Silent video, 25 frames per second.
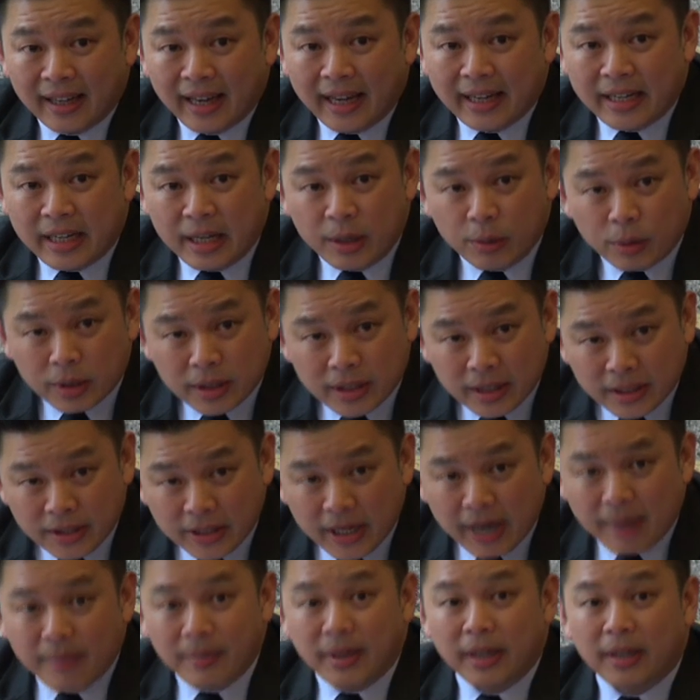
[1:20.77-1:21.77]
And he was the
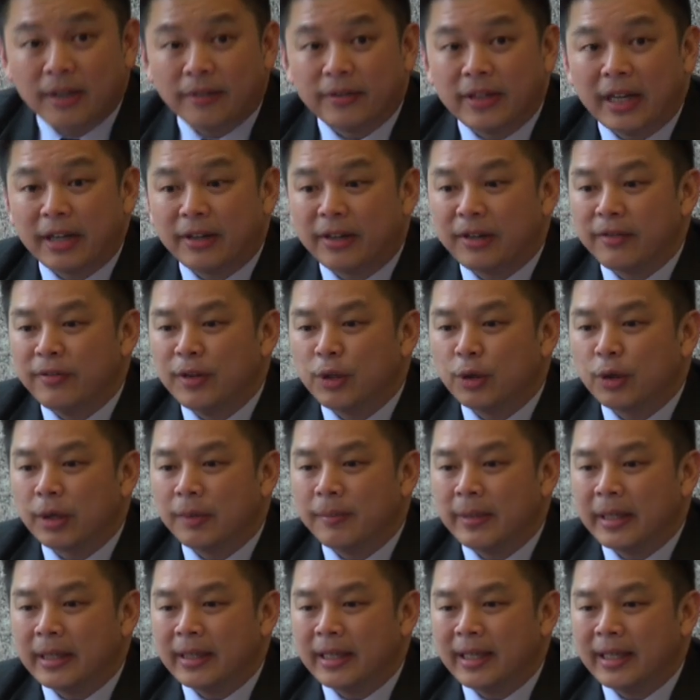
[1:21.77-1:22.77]
chairman of that review
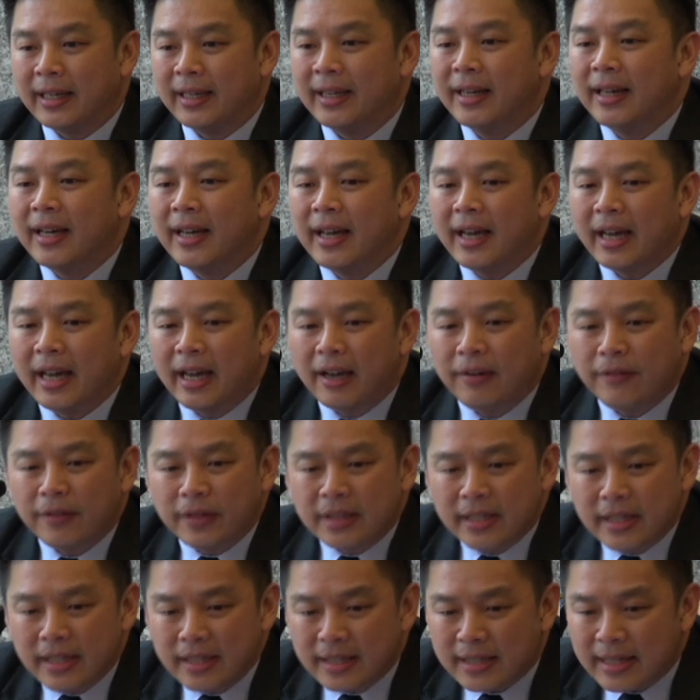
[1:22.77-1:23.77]
committee.
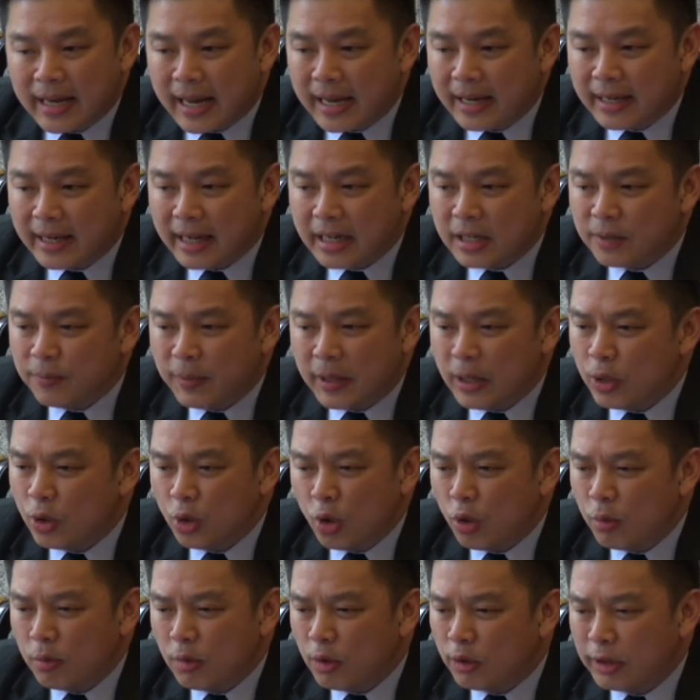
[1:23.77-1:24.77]
Ever since then, there's been
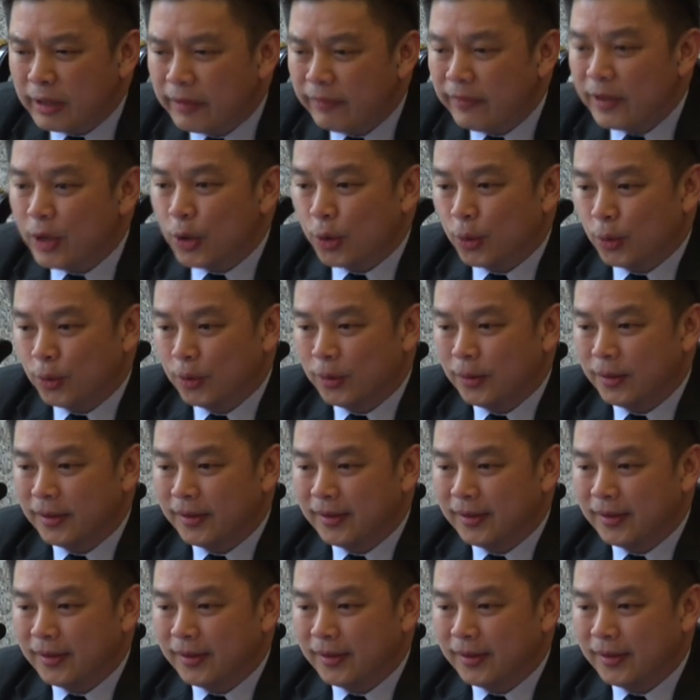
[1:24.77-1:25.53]
no more review.